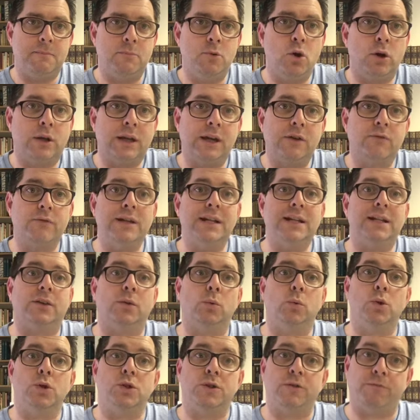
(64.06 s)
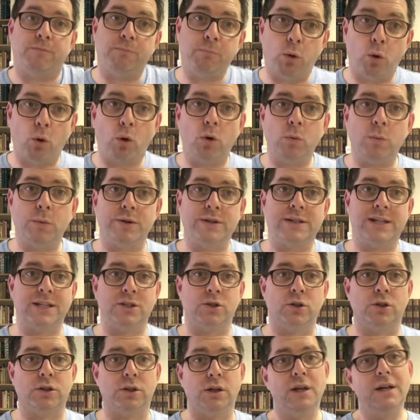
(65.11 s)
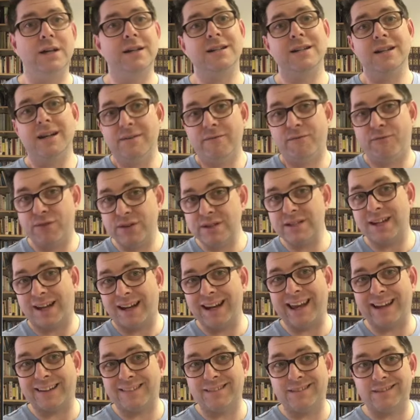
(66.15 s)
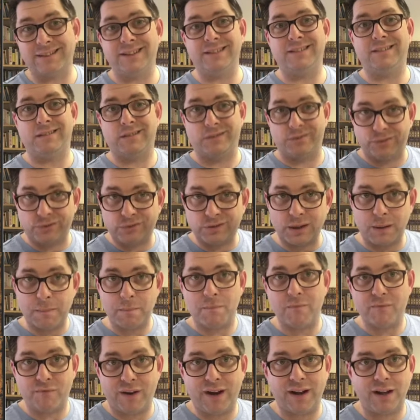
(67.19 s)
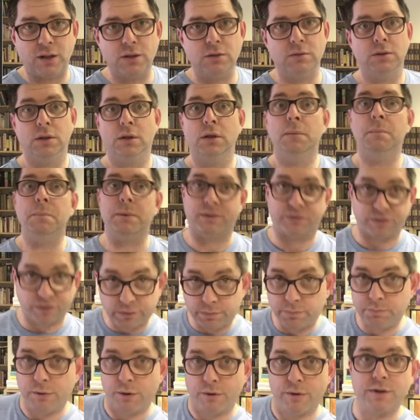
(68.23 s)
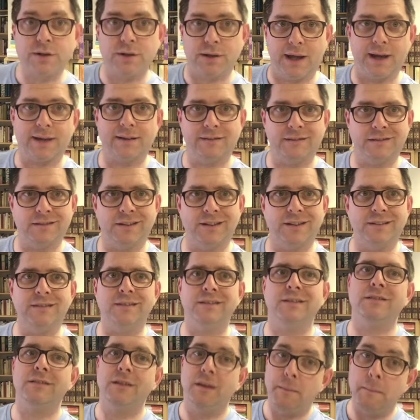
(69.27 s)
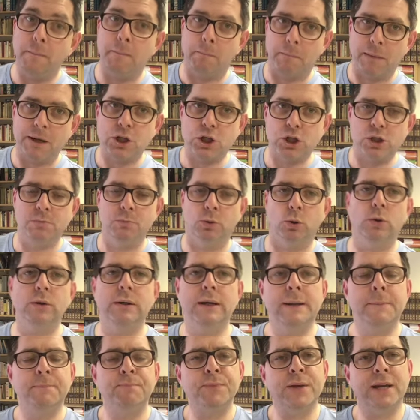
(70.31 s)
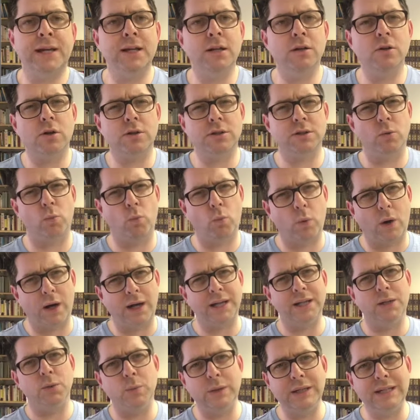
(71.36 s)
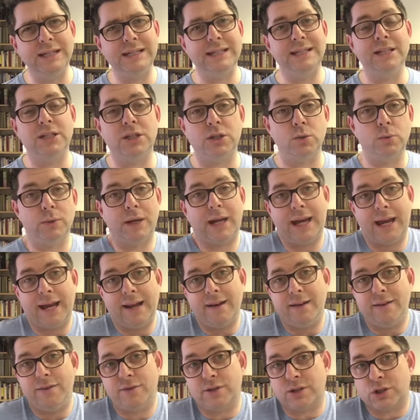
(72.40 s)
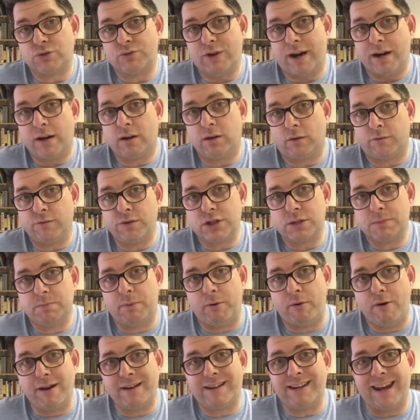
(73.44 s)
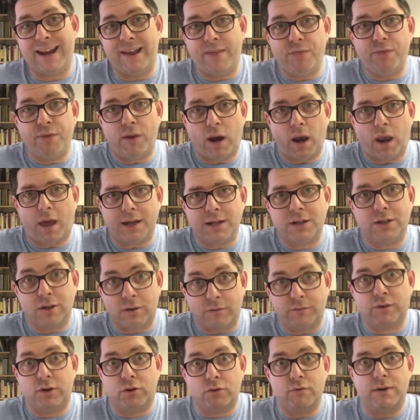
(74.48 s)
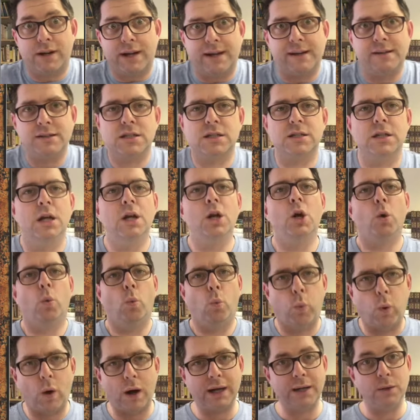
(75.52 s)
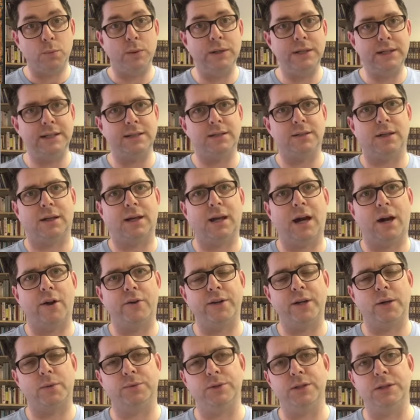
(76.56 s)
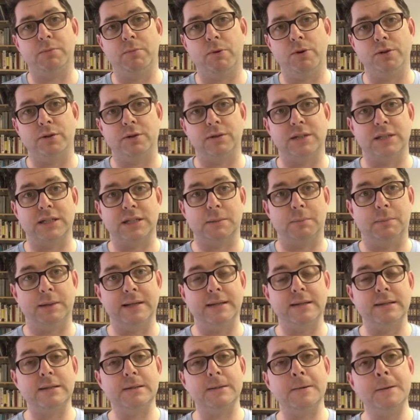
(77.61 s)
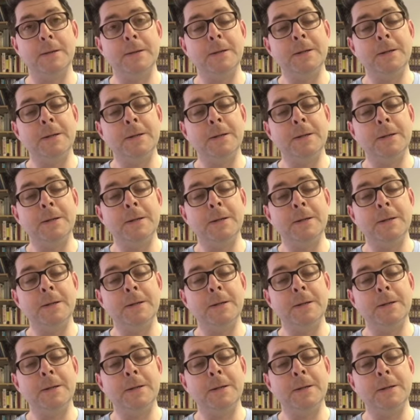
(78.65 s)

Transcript: looking really at the words of Paul, where he says, look, physical exercises of some value, but spiritual exercises much more. He looks at why we need to, in the strength of the Spirit, in the light of grace, why we need to carry out these spiritual disciplines.